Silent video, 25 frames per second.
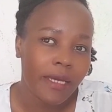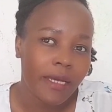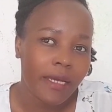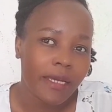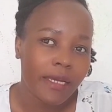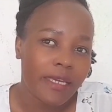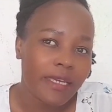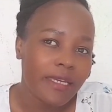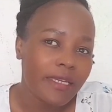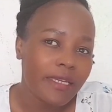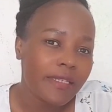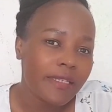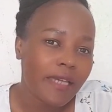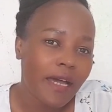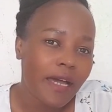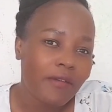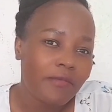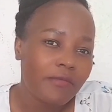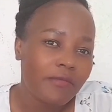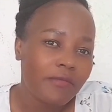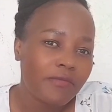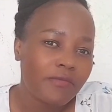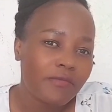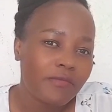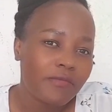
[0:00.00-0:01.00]
kids
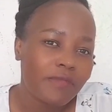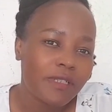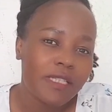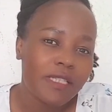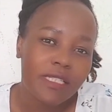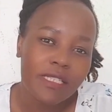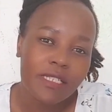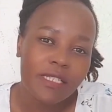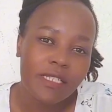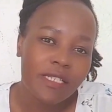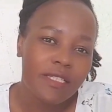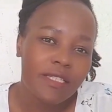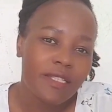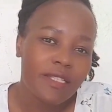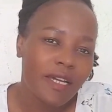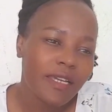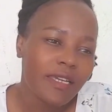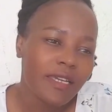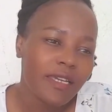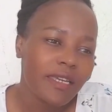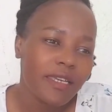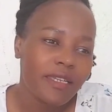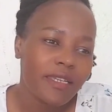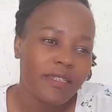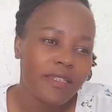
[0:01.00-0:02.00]
have, in
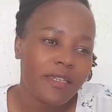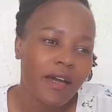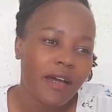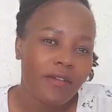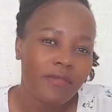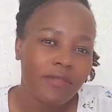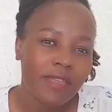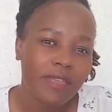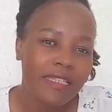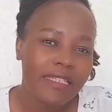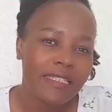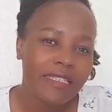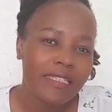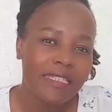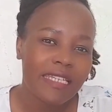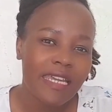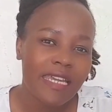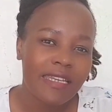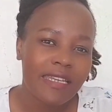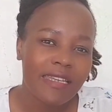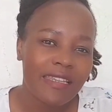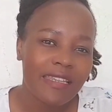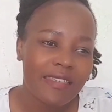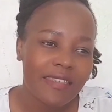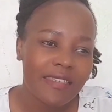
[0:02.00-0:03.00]
Turkey, kids have this
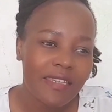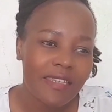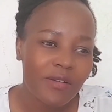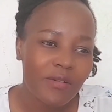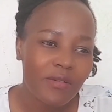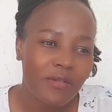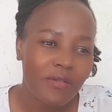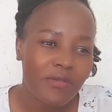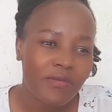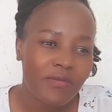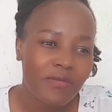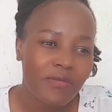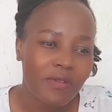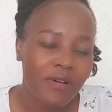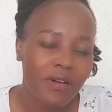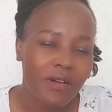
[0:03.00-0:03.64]
tendency of